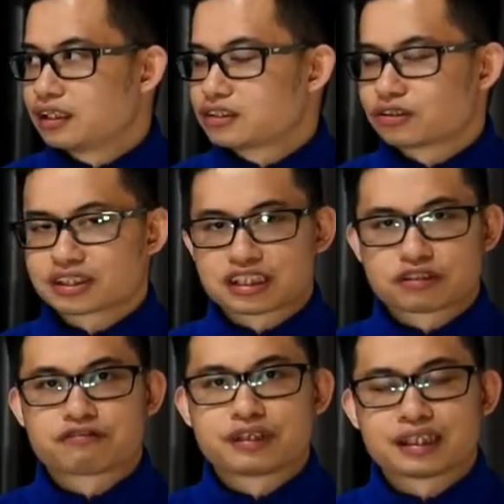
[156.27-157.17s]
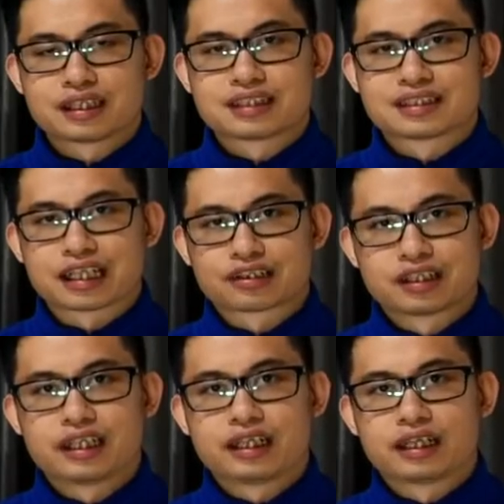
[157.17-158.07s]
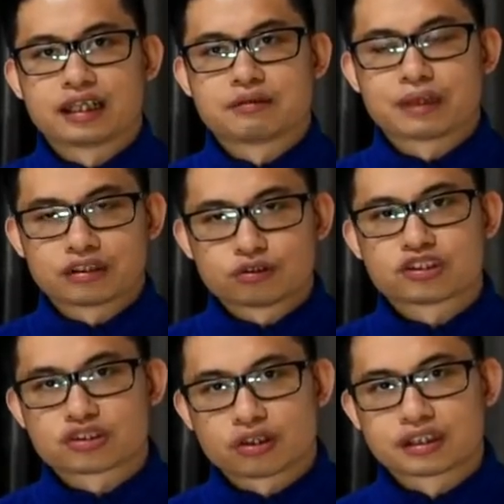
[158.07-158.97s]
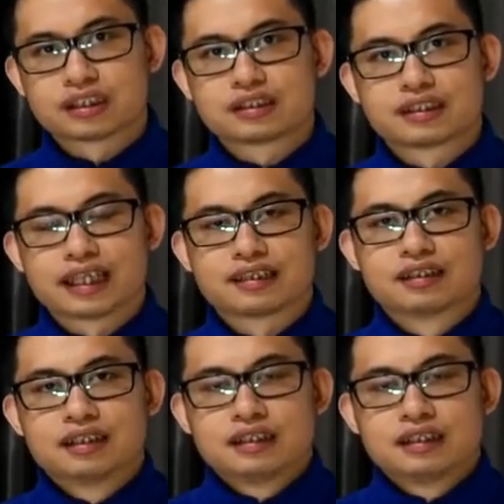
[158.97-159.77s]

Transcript: So schizophrenia is actually a mental disorder that